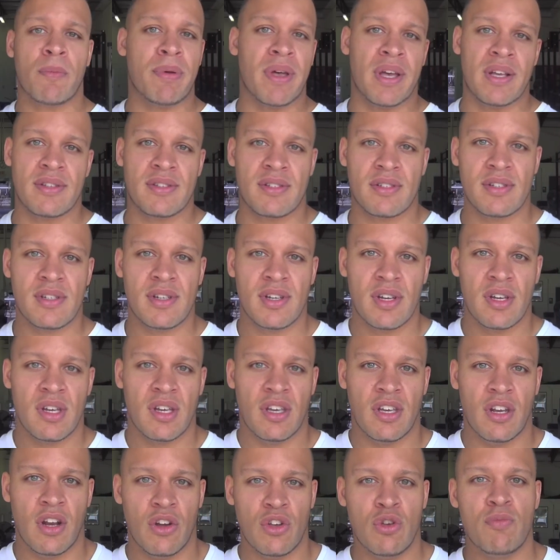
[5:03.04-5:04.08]
the place.
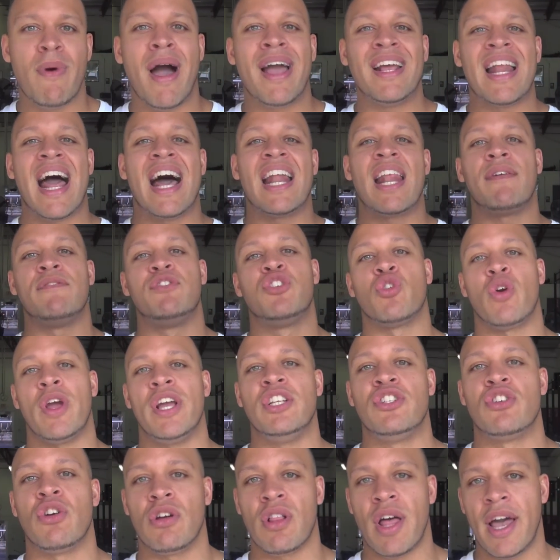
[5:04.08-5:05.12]
You know, you might not have
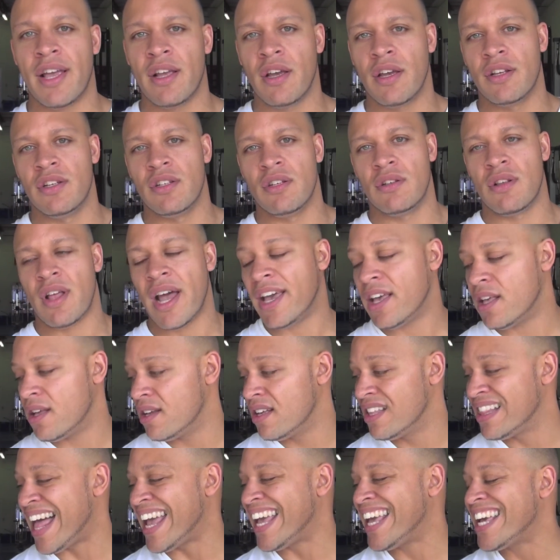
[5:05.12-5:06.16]
drained your glycogen,
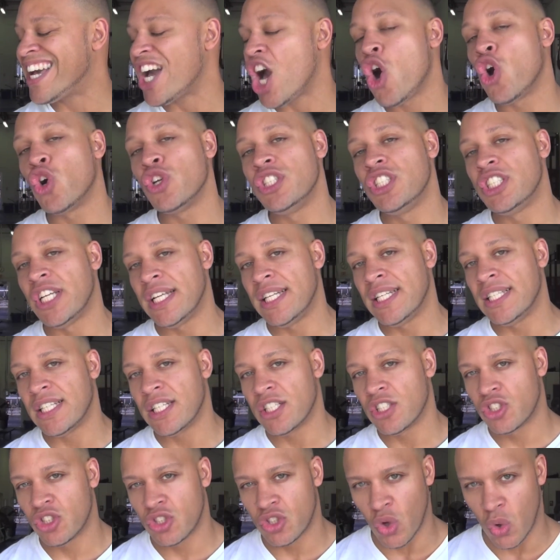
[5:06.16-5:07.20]

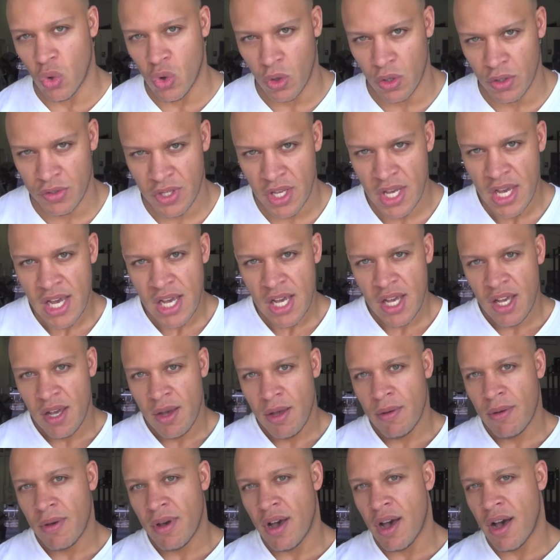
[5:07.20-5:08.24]
glycogen stores
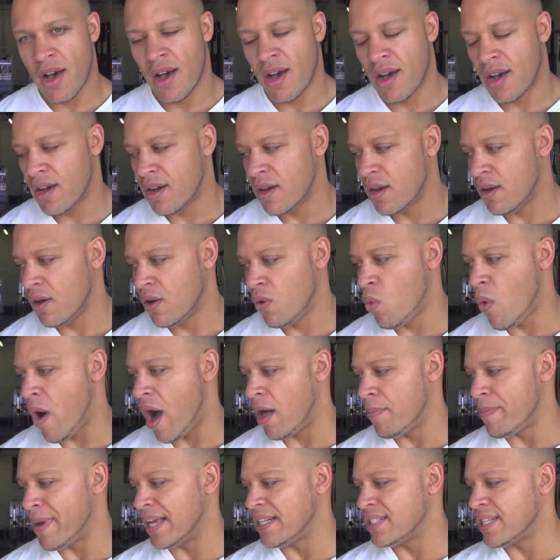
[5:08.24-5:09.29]
uh,
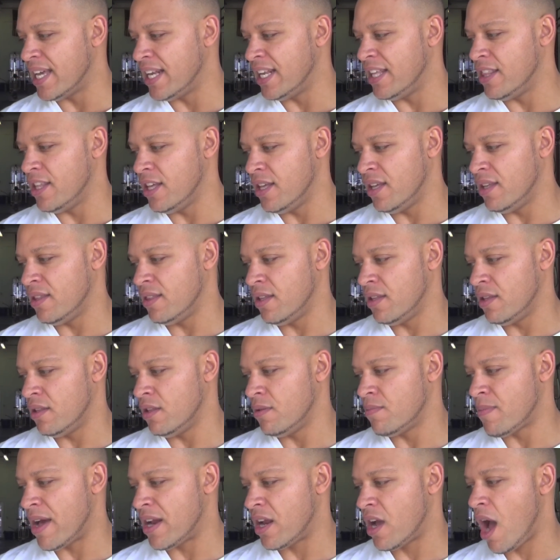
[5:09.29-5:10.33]
while maintaining the,
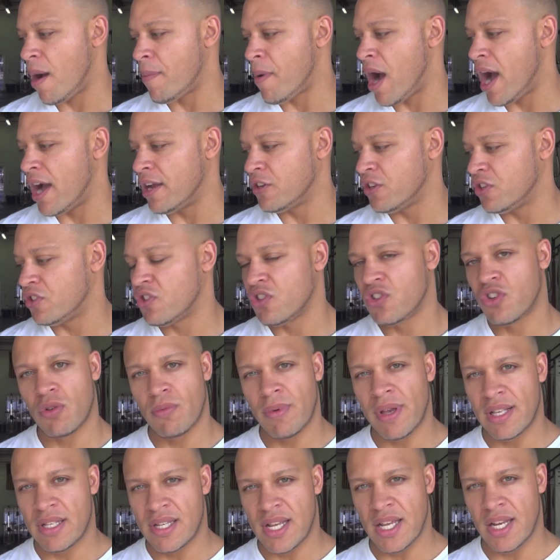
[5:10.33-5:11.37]
the amount of carbohydrates that you're
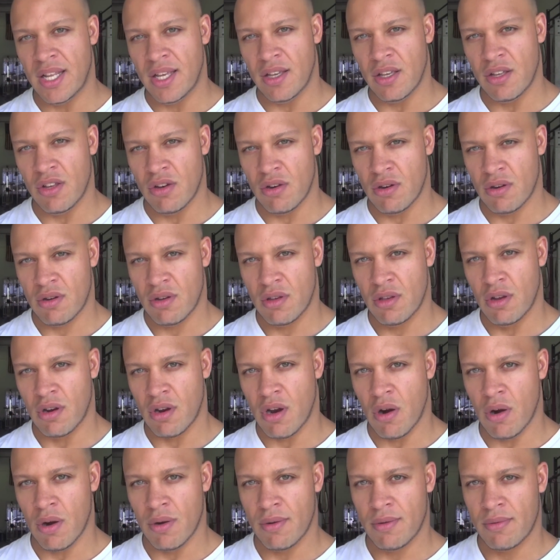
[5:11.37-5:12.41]
maintaining in your, your
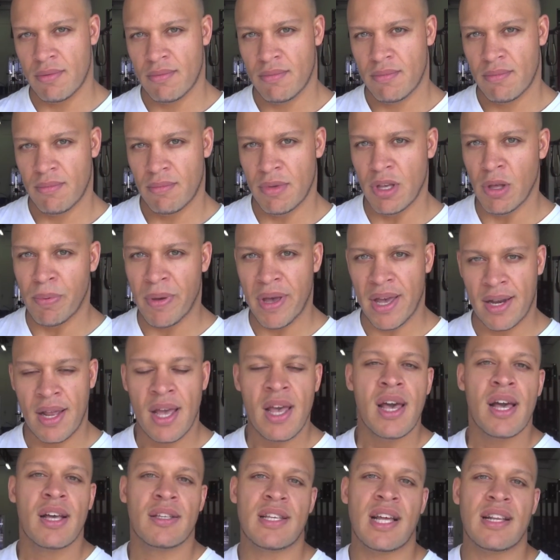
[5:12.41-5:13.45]
current meal plan.
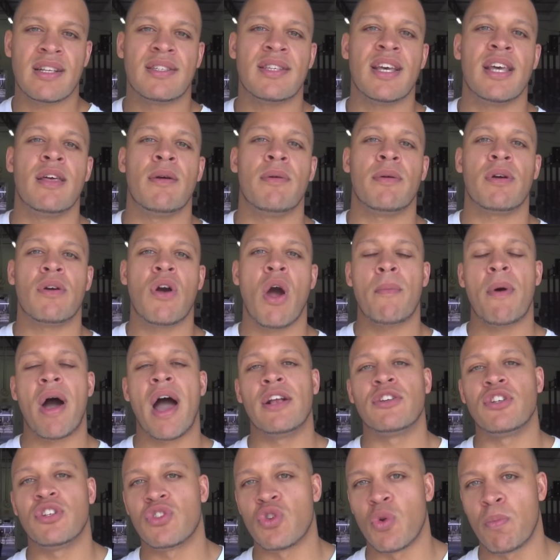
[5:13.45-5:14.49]
It's not to say that
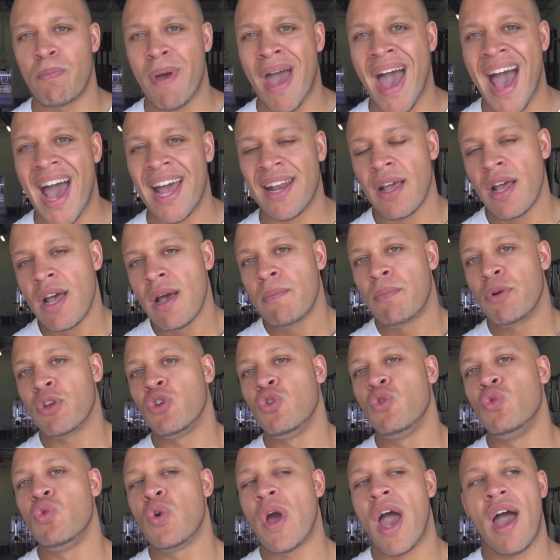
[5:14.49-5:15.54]
carbohydrates are bad, but
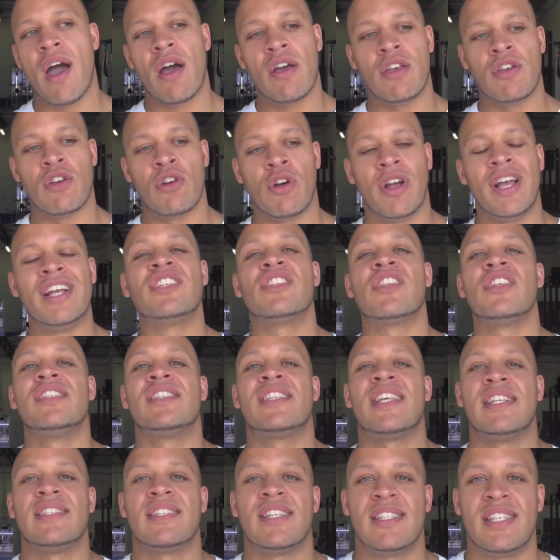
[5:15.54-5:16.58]
you your insulin
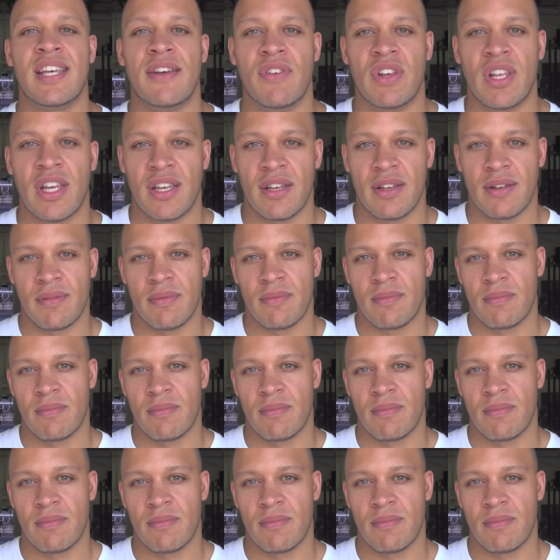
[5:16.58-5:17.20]
sensitivity